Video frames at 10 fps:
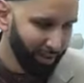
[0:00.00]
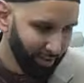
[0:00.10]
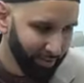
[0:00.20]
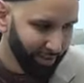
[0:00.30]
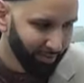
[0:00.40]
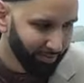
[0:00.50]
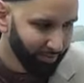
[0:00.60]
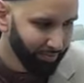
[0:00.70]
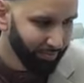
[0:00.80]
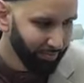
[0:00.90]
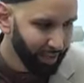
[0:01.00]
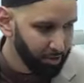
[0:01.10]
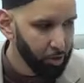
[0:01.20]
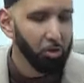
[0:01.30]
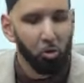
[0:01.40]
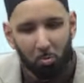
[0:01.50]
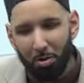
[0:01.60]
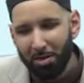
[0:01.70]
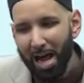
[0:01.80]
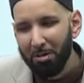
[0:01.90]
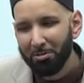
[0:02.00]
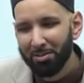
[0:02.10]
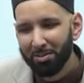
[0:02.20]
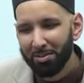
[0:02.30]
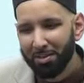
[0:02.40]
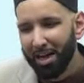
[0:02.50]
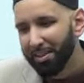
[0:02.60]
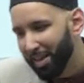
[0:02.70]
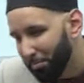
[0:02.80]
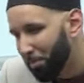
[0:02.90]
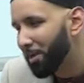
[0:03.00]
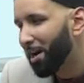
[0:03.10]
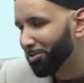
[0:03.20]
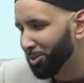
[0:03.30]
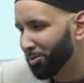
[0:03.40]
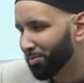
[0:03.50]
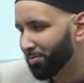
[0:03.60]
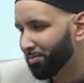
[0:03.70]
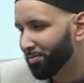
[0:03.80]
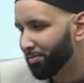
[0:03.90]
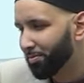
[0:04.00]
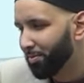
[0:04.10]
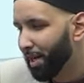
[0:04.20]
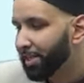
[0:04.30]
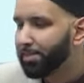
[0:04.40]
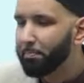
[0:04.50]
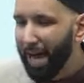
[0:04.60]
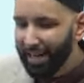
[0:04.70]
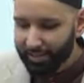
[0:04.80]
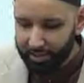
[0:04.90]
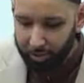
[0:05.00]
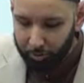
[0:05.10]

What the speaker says: have anything. And so you burn out, and they burn out too. And it's a bad